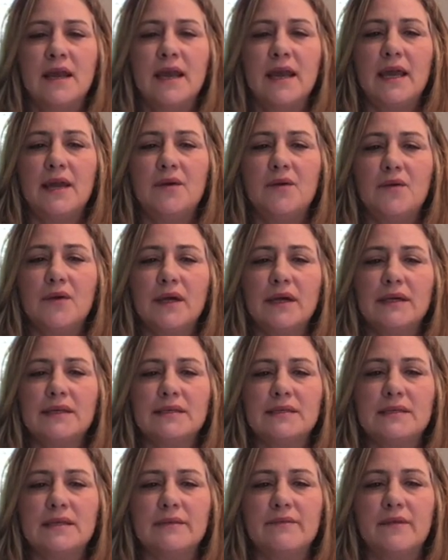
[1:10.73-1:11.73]
and organ
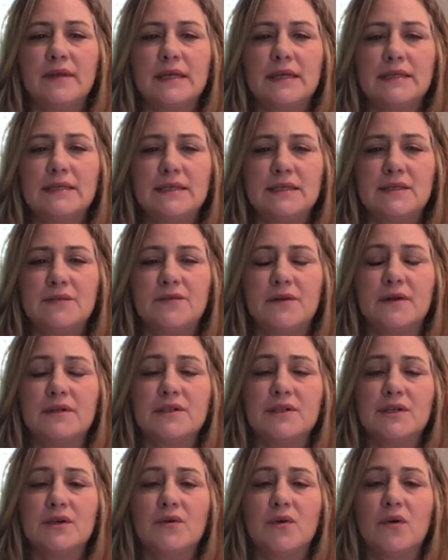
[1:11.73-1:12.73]

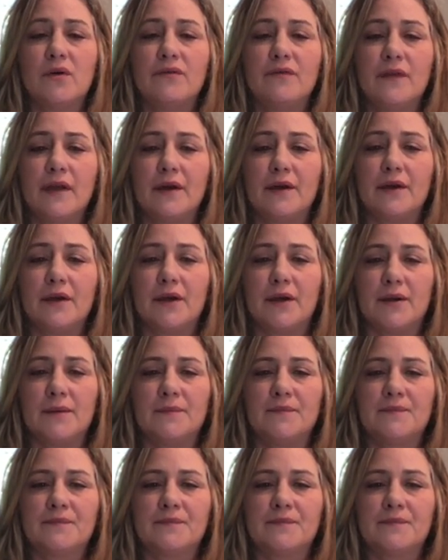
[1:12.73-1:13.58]
dysfunction or failure.